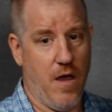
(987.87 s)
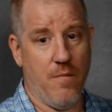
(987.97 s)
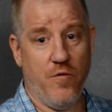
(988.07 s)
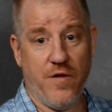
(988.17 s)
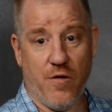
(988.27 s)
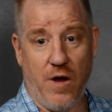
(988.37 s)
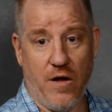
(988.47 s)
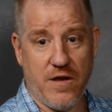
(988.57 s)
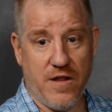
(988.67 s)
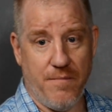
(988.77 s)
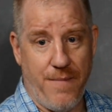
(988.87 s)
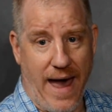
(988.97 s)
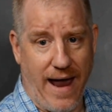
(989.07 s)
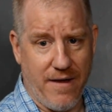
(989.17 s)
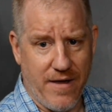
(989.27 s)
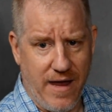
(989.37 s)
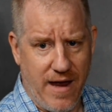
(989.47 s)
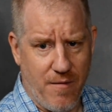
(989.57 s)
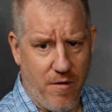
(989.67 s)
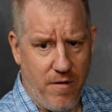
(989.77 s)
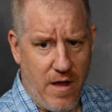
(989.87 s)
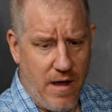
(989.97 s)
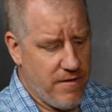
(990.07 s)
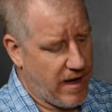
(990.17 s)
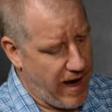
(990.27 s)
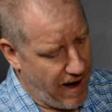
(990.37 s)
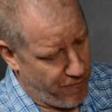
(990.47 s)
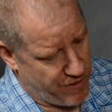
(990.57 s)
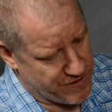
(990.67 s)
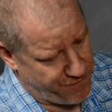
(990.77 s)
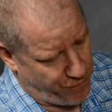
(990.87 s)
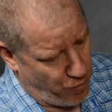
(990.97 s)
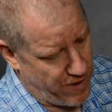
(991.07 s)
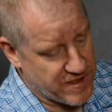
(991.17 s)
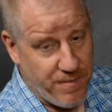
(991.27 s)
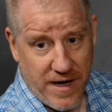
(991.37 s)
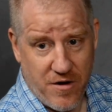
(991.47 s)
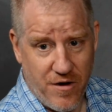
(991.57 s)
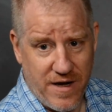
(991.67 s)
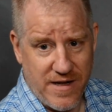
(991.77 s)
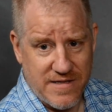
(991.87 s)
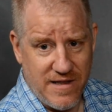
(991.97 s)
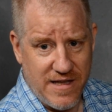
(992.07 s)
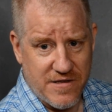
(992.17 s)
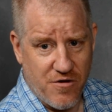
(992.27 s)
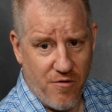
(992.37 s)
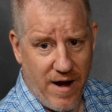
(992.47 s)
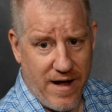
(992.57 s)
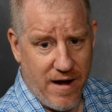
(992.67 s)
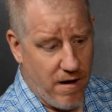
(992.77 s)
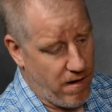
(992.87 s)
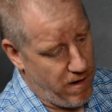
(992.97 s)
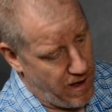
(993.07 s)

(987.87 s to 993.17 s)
Moving around to the back of the camera is focused by turning this lead screw right here.